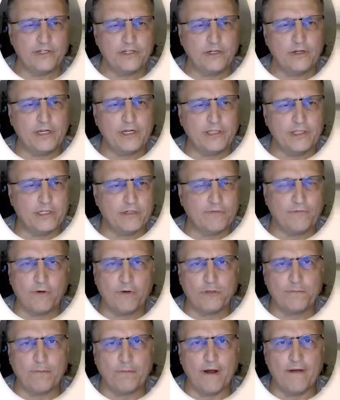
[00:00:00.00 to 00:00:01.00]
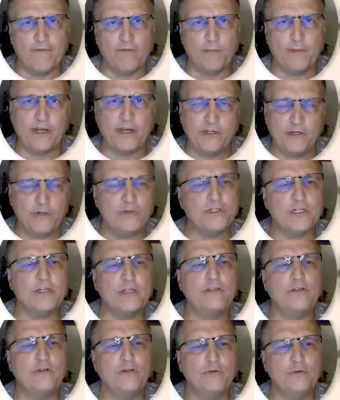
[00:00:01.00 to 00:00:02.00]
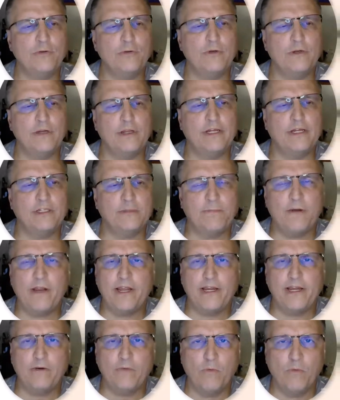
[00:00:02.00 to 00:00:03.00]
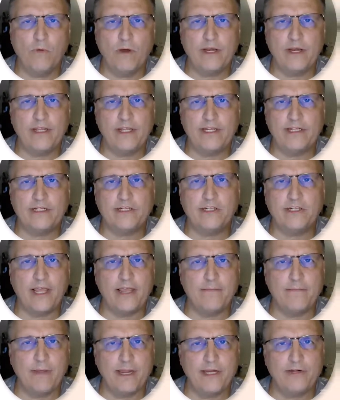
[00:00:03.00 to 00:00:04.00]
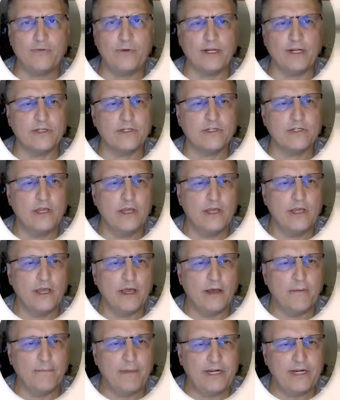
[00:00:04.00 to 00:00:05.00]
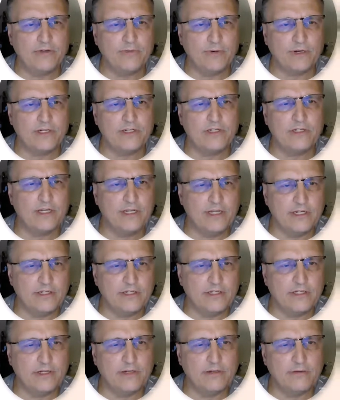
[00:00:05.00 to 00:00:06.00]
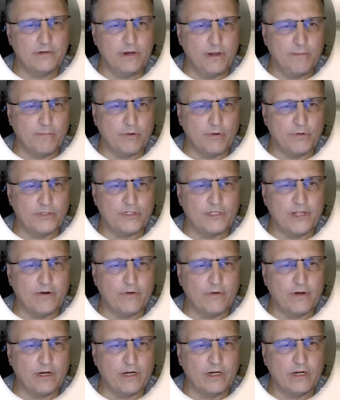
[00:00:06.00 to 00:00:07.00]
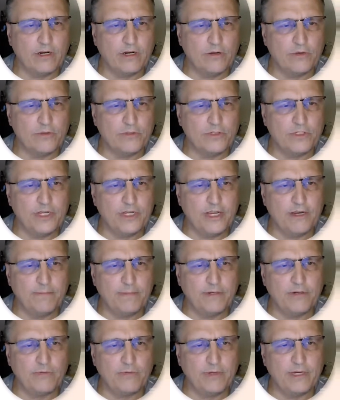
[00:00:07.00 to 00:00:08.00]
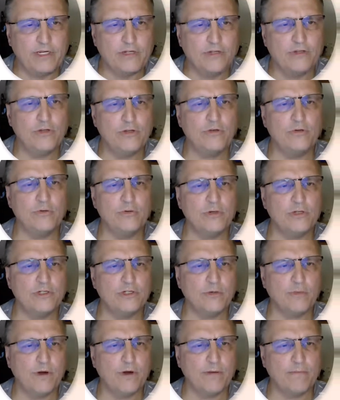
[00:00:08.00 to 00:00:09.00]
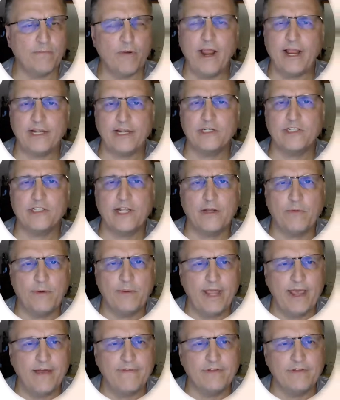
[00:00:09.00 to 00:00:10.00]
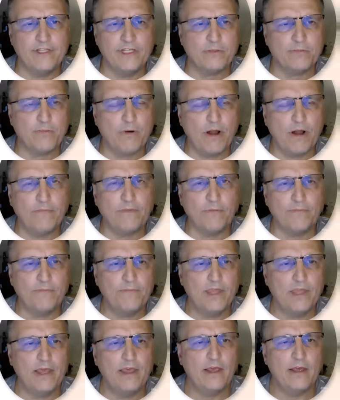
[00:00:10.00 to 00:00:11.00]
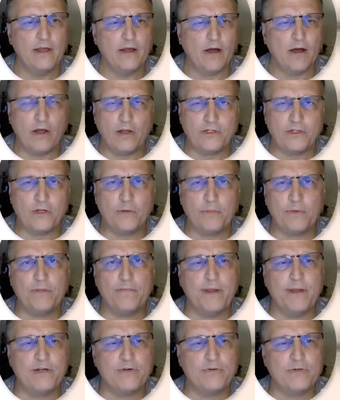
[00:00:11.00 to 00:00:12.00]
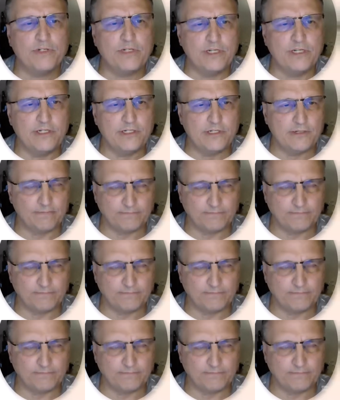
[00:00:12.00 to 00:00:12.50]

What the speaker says: look at this first problem and use it to explain what is a matrix. A matrix is numbers that are enclosed in between two square brackets like we have in this problem. Also with matrices,